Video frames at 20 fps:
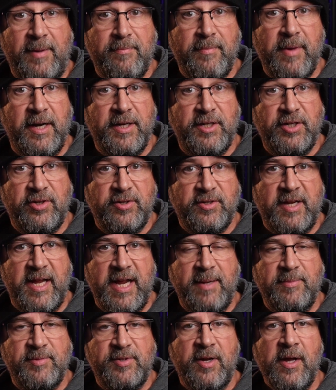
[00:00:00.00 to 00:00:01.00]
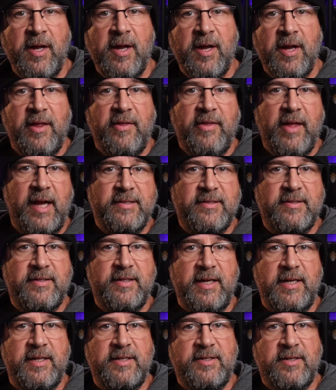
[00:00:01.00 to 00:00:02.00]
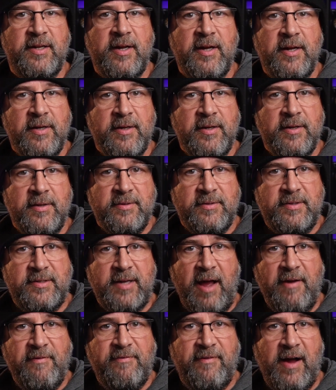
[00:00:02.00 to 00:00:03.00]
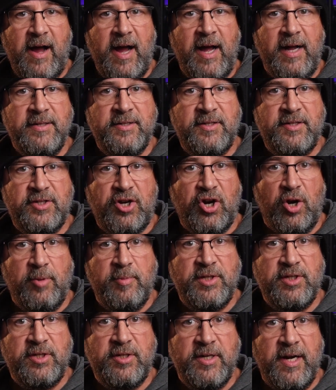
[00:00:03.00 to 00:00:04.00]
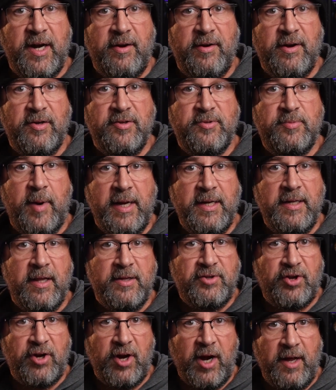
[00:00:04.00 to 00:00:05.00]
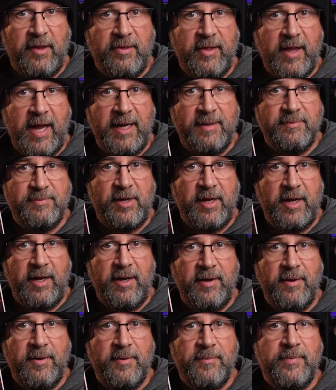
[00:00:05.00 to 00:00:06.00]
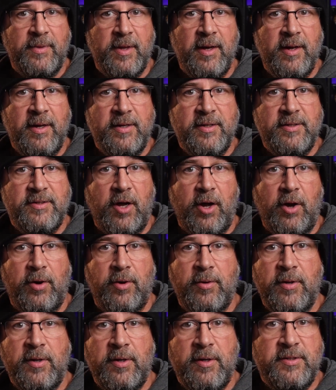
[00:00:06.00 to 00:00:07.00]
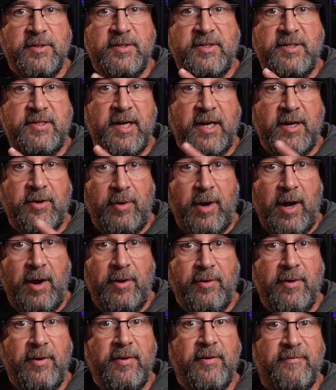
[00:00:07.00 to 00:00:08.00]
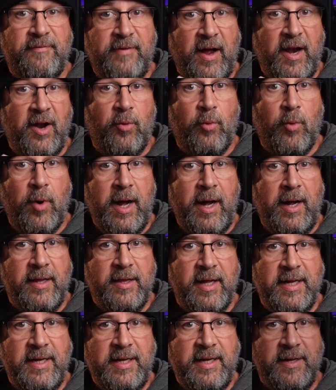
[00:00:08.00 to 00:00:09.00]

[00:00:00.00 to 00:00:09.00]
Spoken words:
miniatures games. That's this, Sci-fi Skirmish Scenarios by John Lambshead. So stick around and find out why I like